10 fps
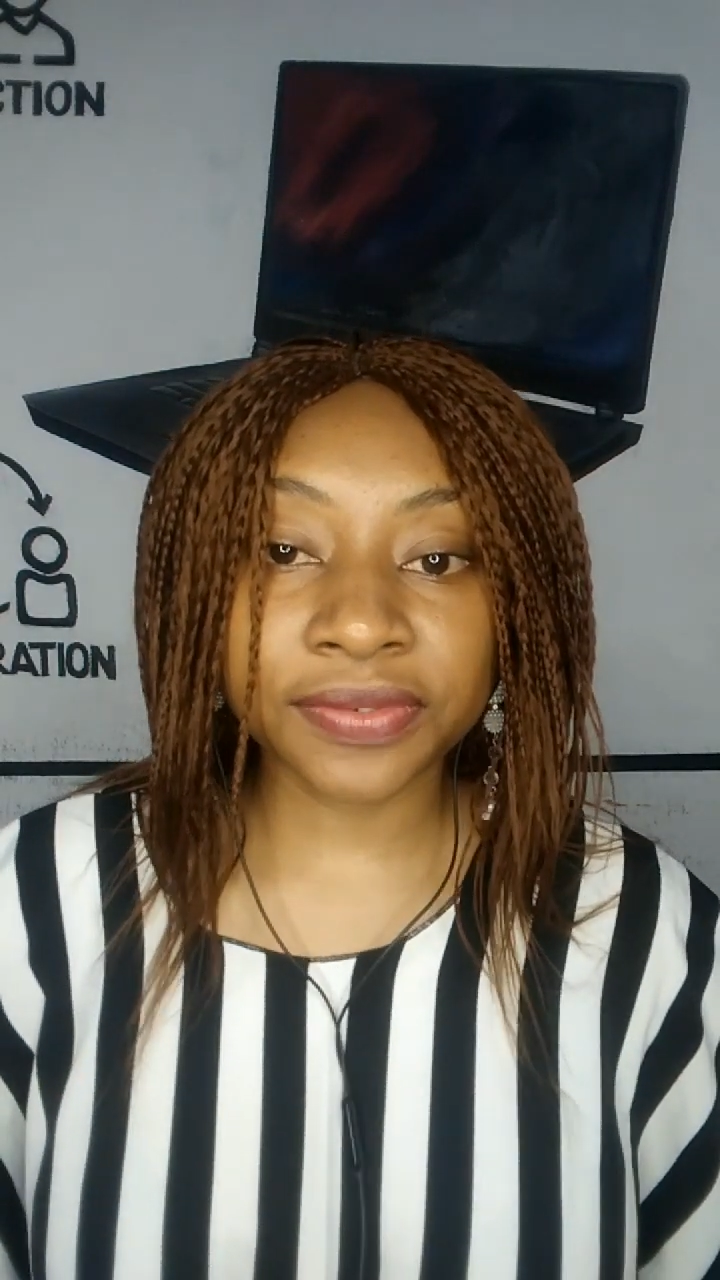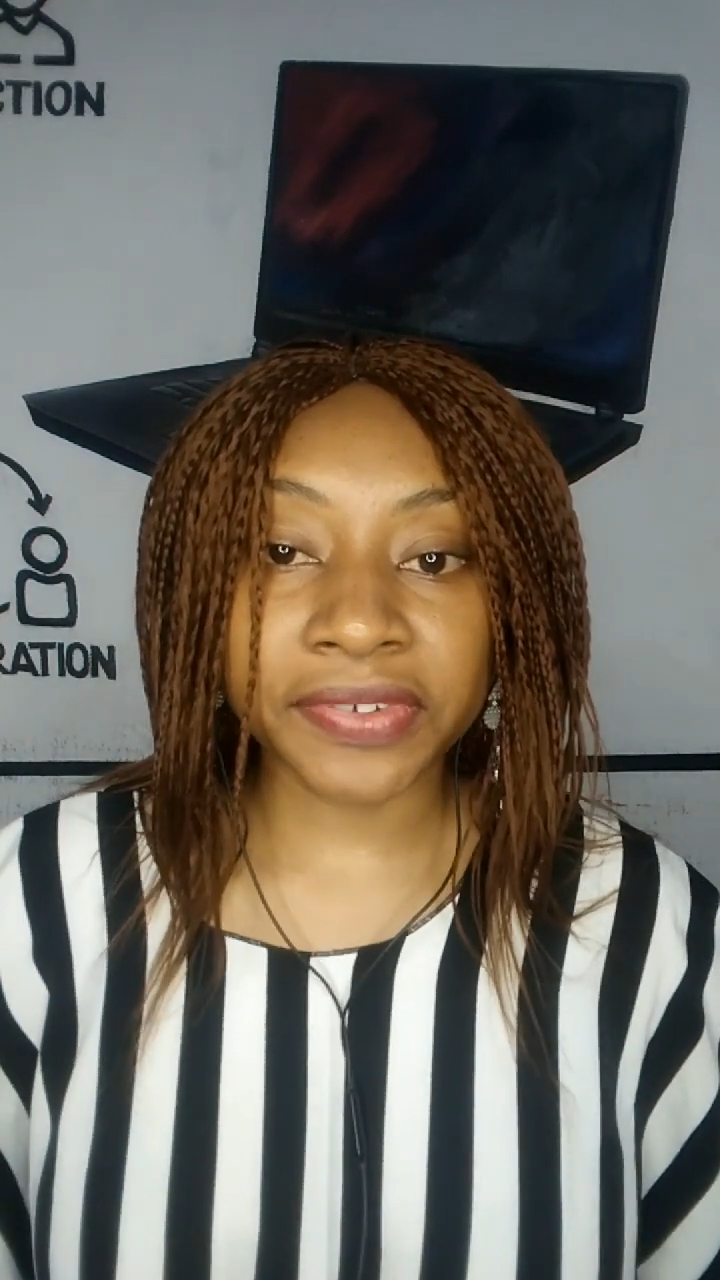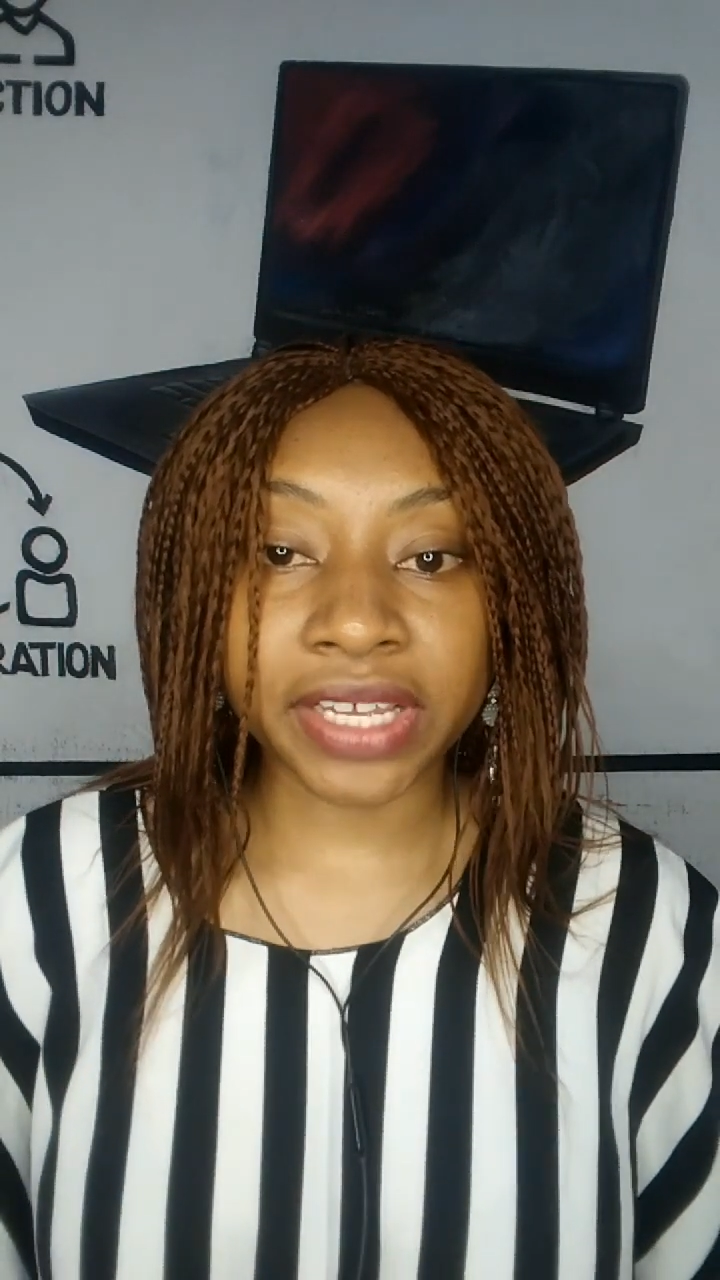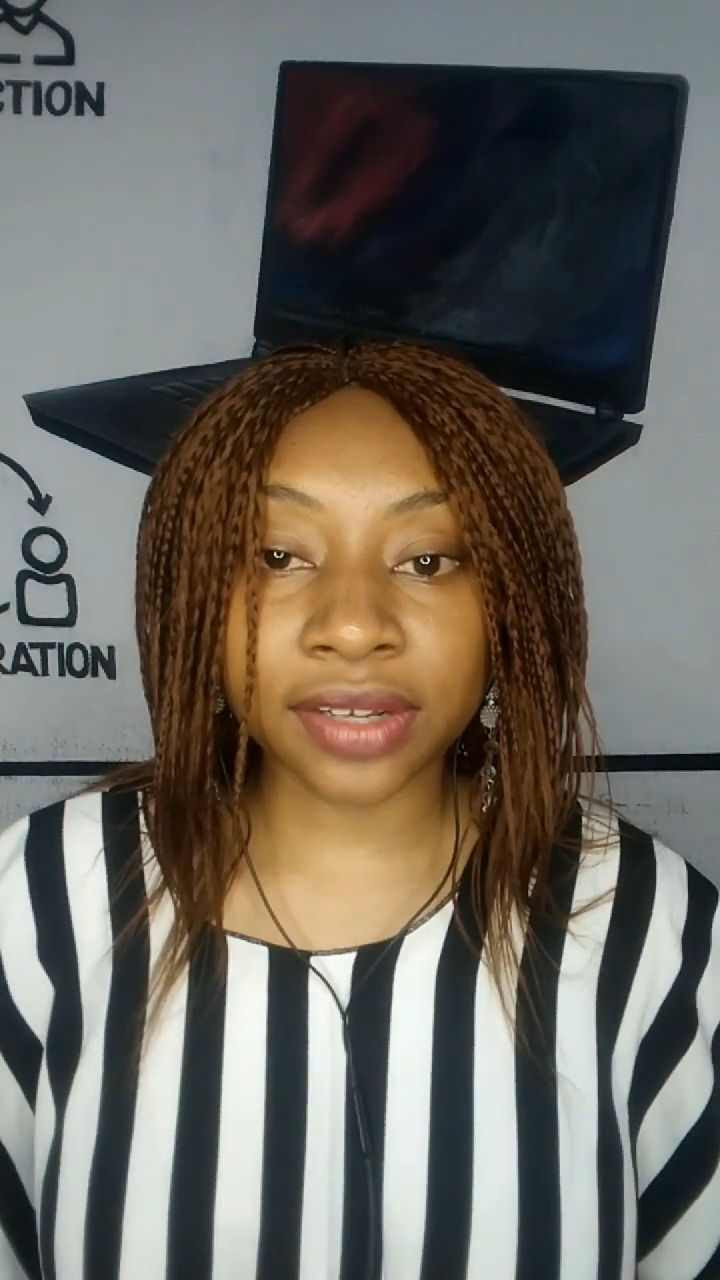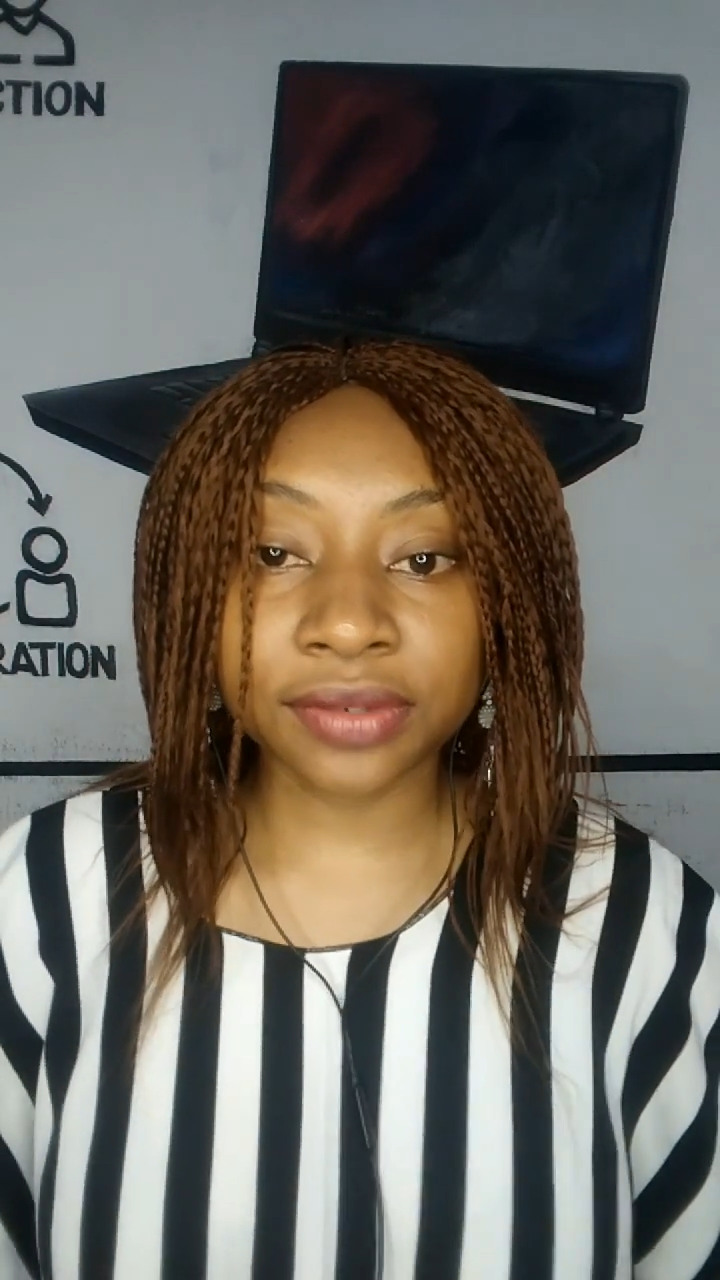
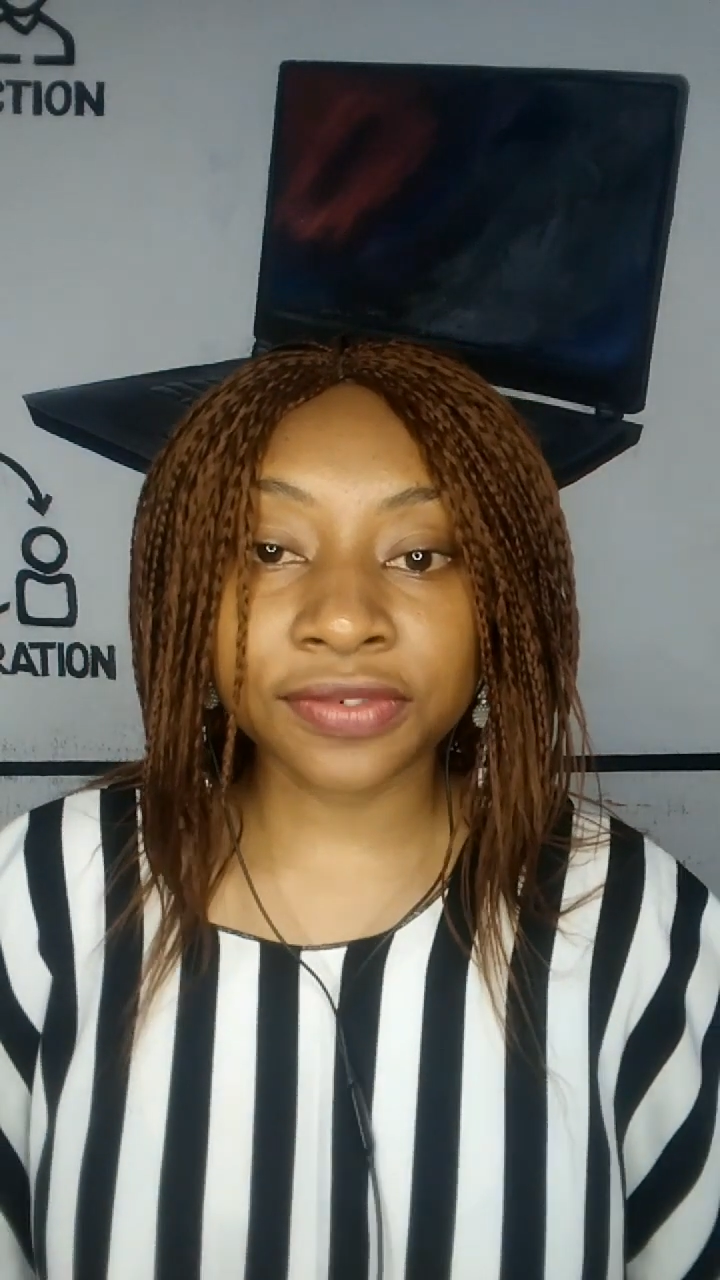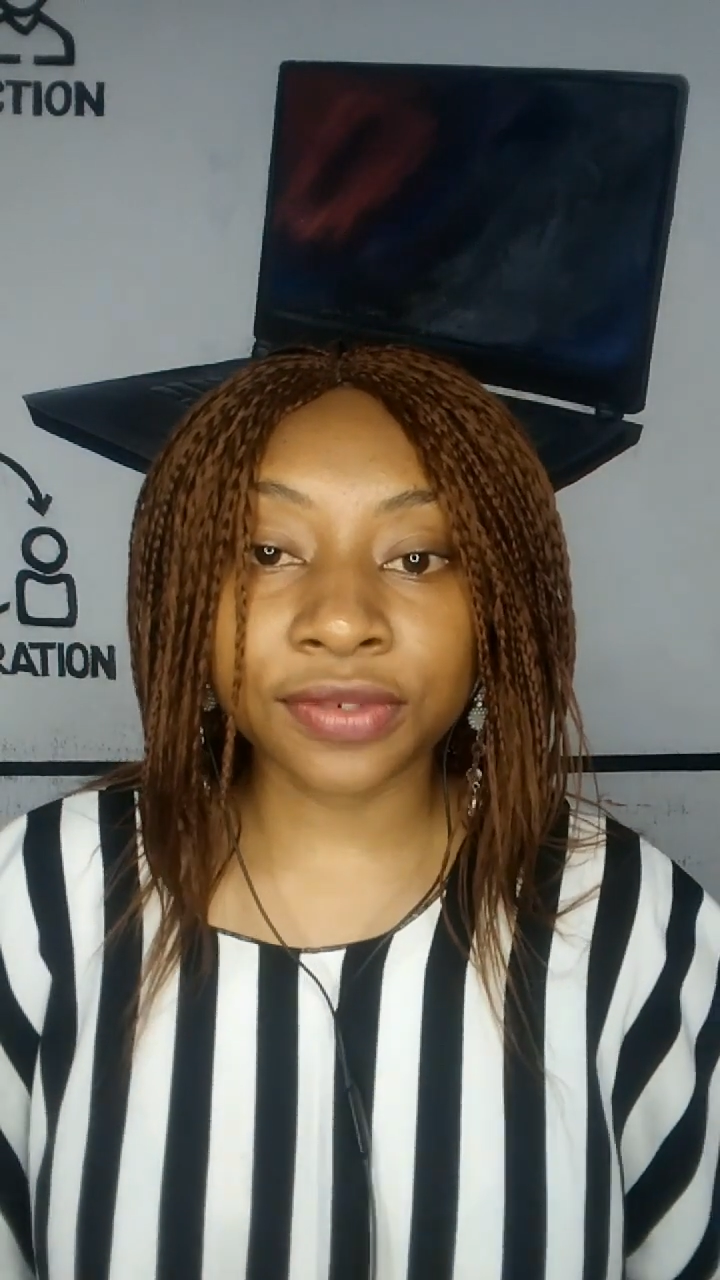file